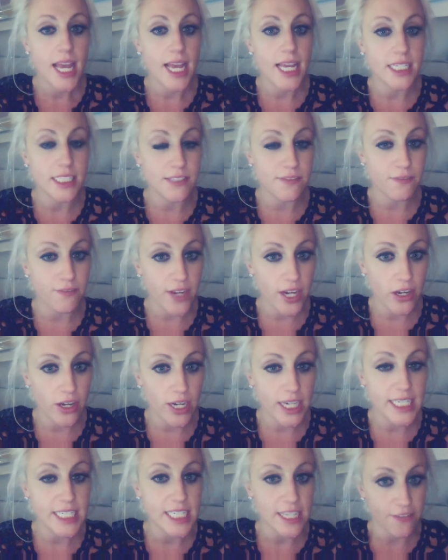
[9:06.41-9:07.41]
It's
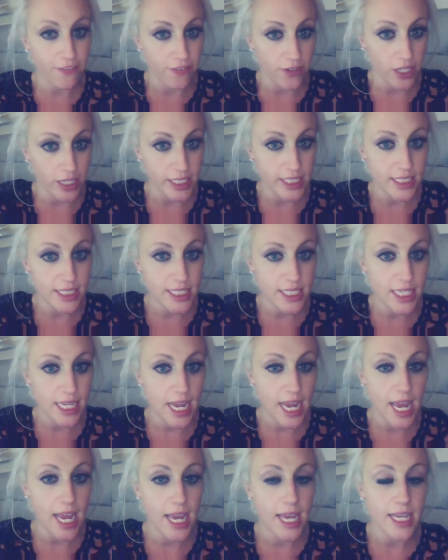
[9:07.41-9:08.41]
very different.
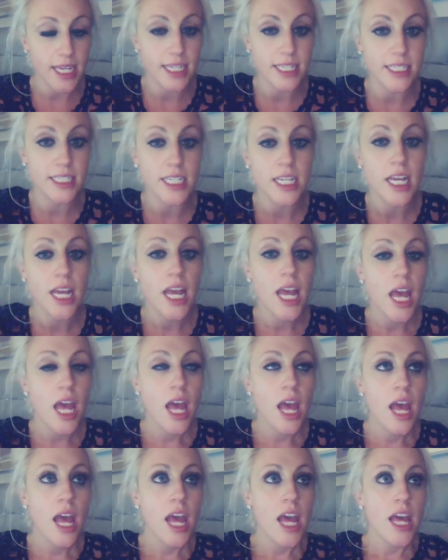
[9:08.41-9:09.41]
And
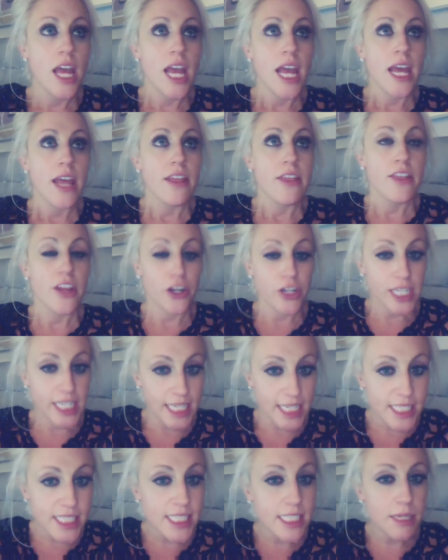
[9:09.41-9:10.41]
there
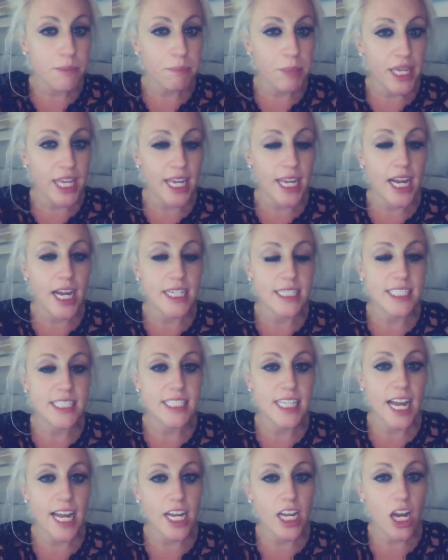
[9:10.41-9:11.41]
needs to be a
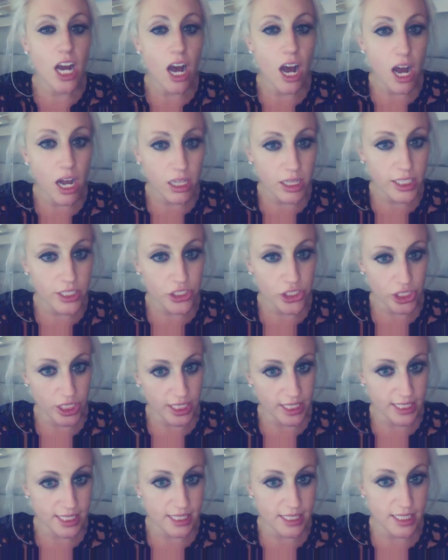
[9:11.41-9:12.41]

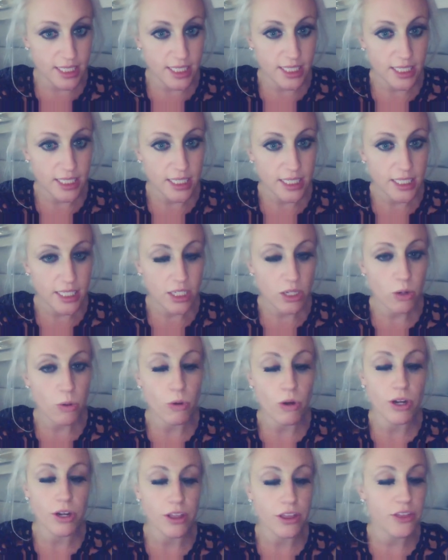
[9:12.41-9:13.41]
psychologist
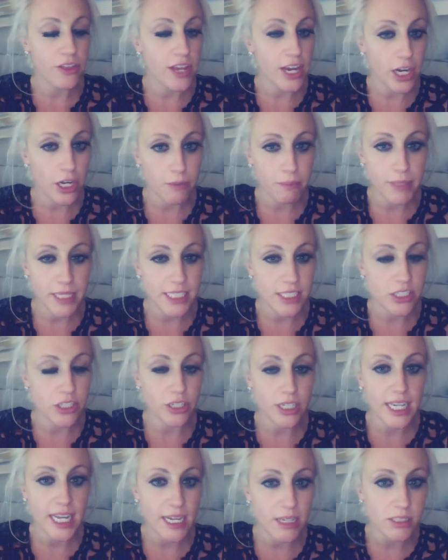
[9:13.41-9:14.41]
or a therapist or
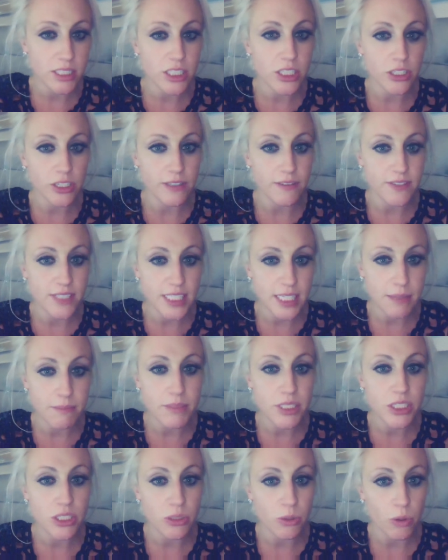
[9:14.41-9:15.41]
counselor of some
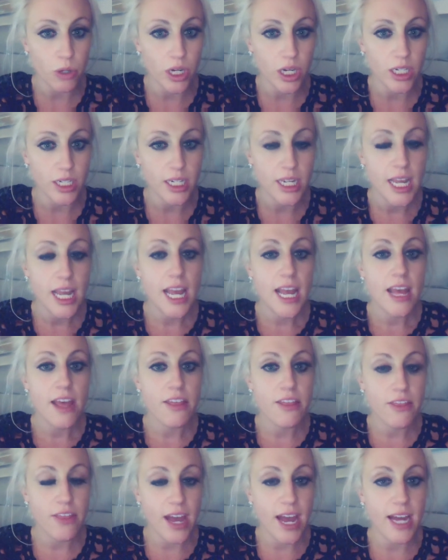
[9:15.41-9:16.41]
sort
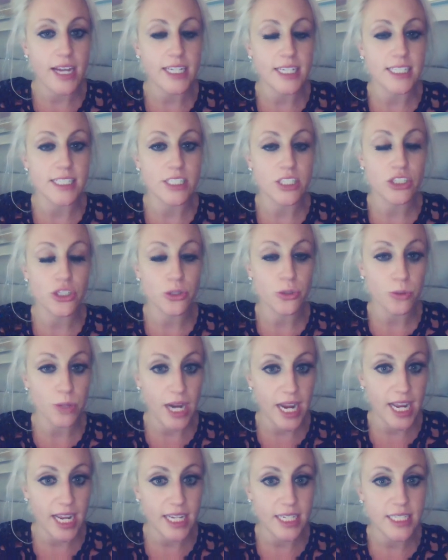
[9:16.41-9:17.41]
that is
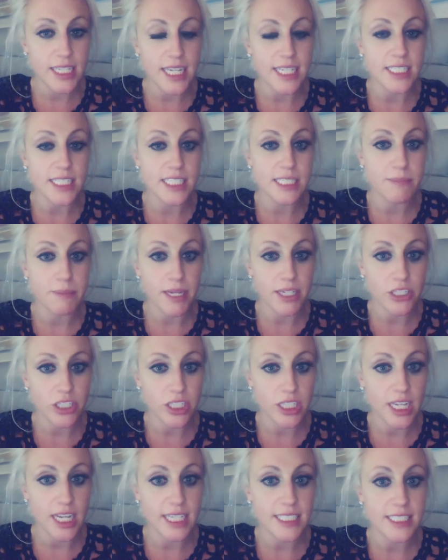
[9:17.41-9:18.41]
trained and
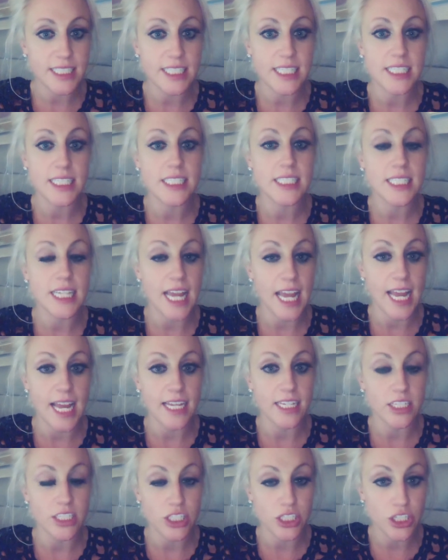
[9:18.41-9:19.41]
specializes
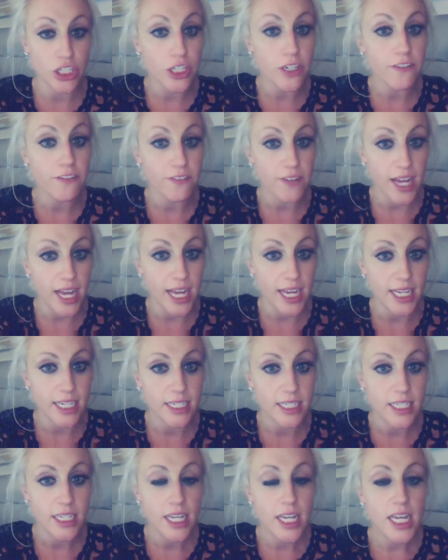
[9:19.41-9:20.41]
and
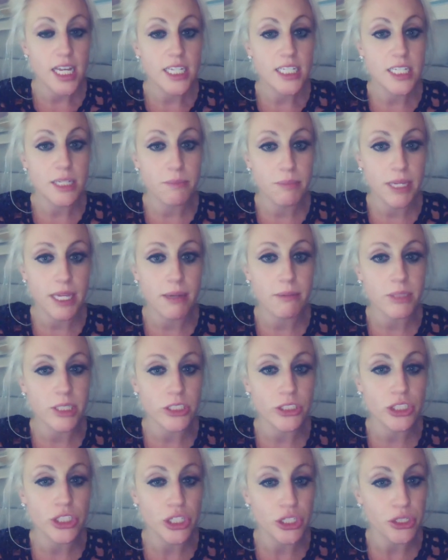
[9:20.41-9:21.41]
certified to be
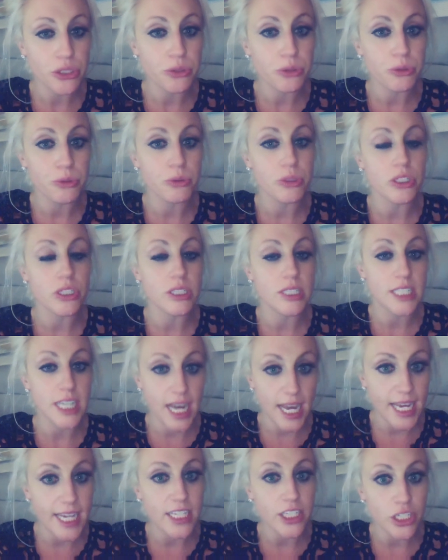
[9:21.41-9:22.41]
able to
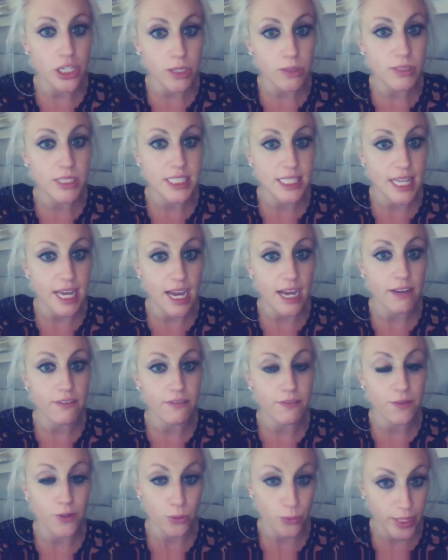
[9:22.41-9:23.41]
diagnose that
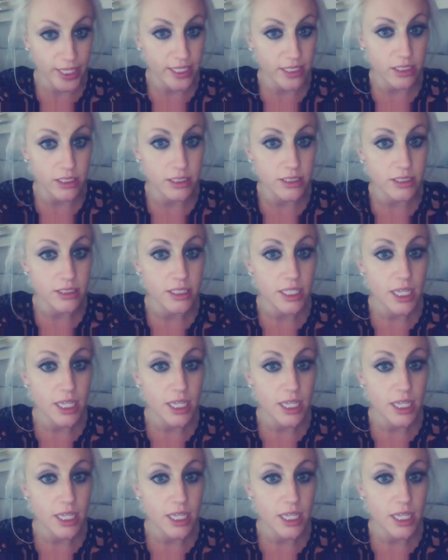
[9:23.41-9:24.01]
for real.